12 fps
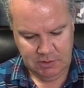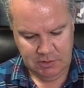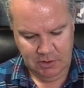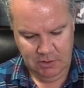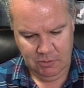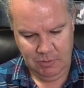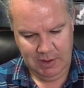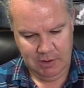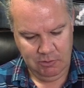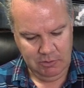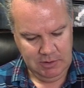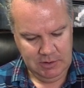Oh,
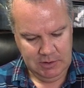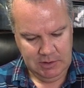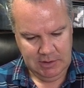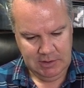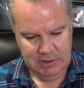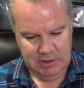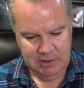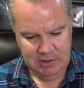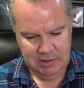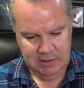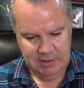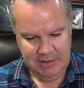wow.
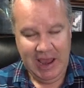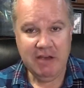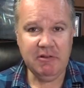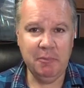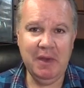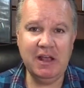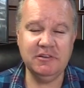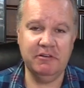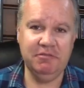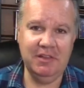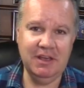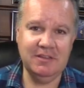Every page I
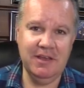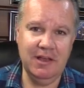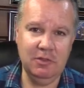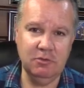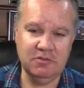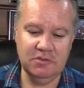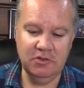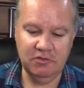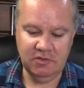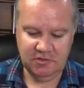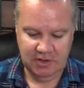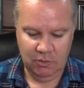flicked at looks
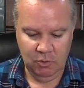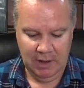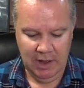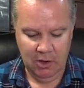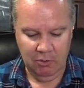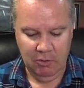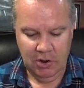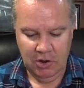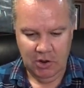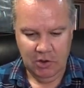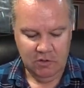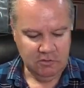interesting. Wow.
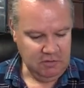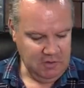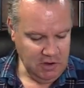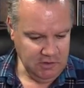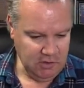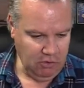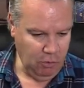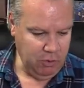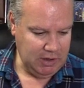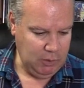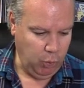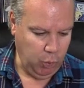So there you go.
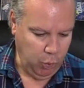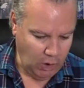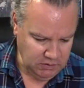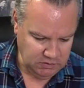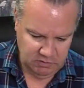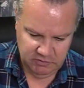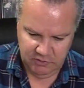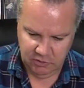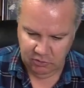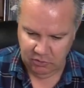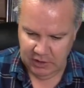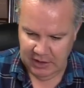What a
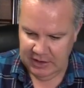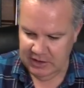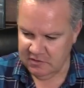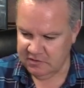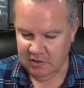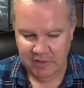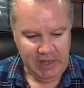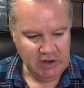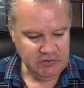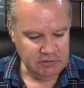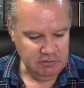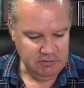wonderful
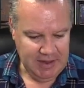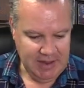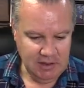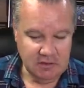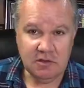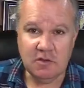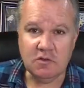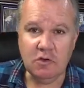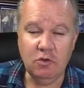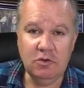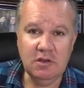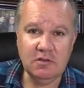selection of 80s
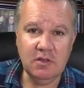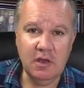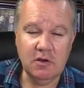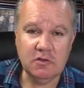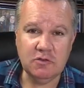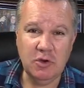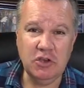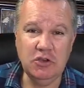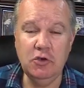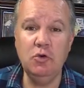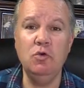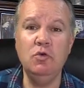goodies there. So a
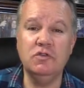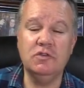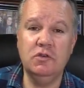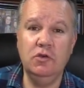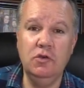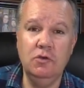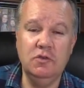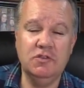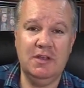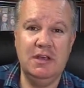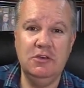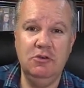huge, huge
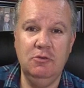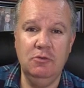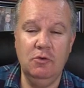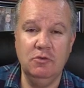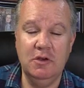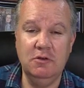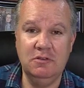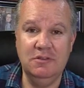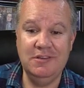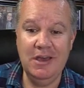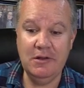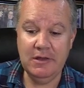thank you goes out to
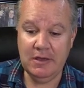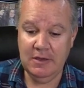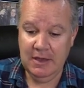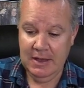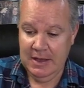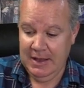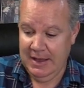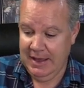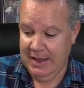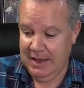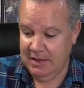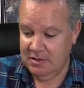Derek.
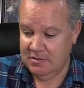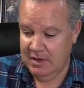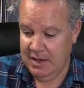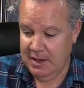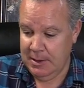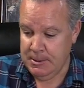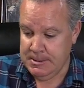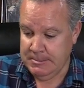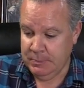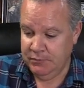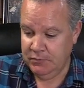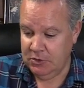And, uh,
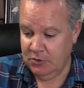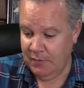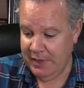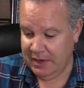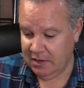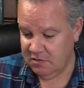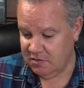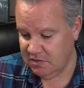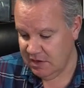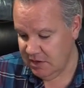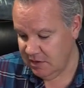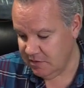you know, I can
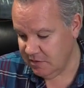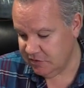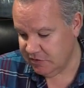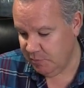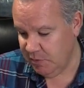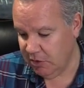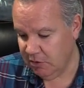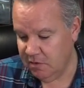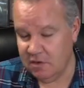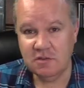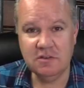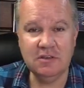see the shipping on
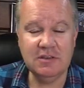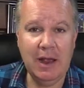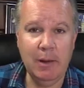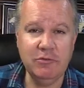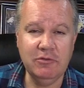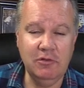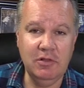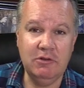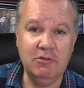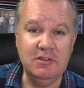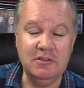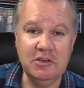this. It's absolutely
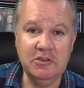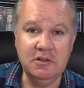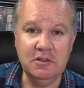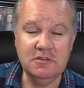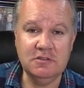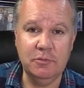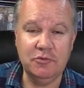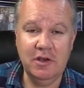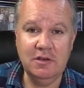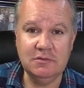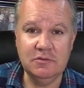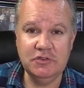ridiculous, the
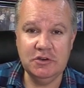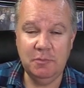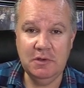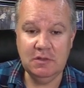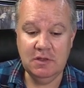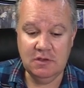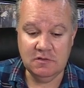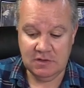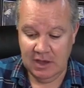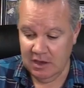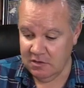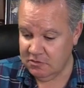price of shipping these days.